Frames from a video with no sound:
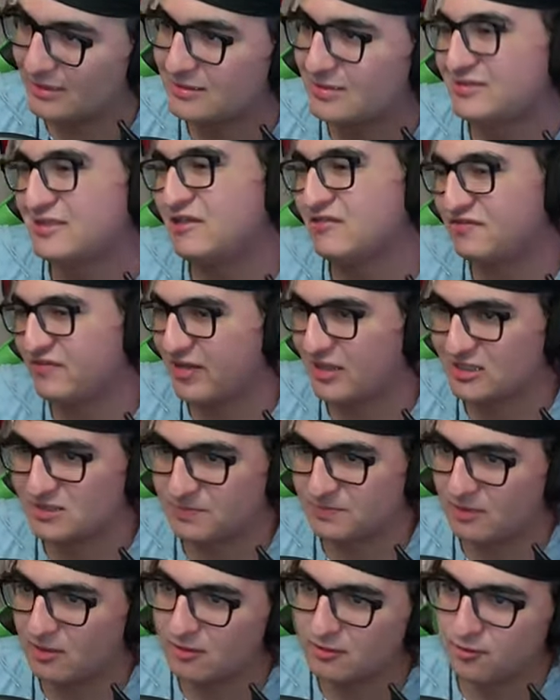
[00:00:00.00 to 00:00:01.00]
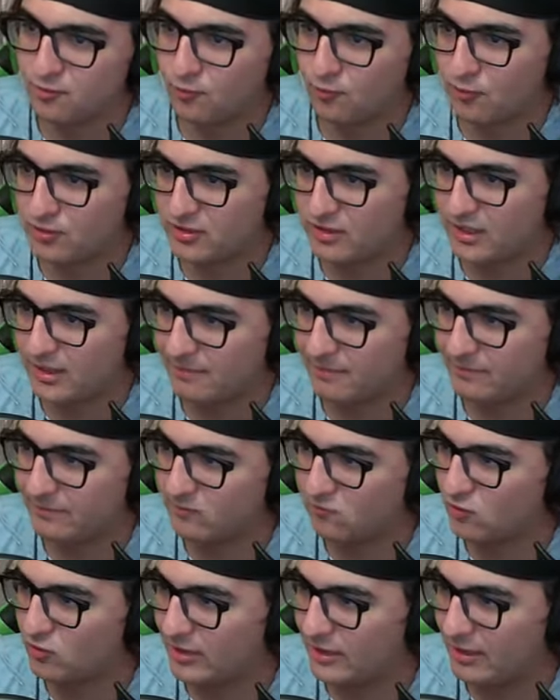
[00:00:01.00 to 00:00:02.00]
the defects but all the worn out
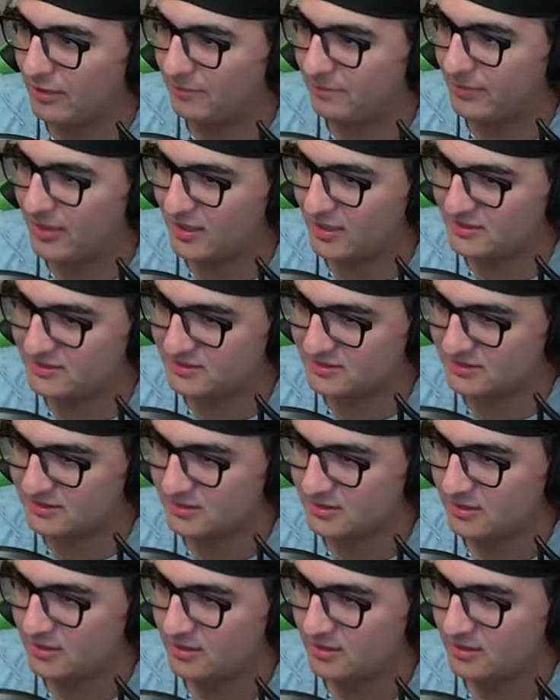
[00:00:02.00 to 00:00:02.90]
worn out bots?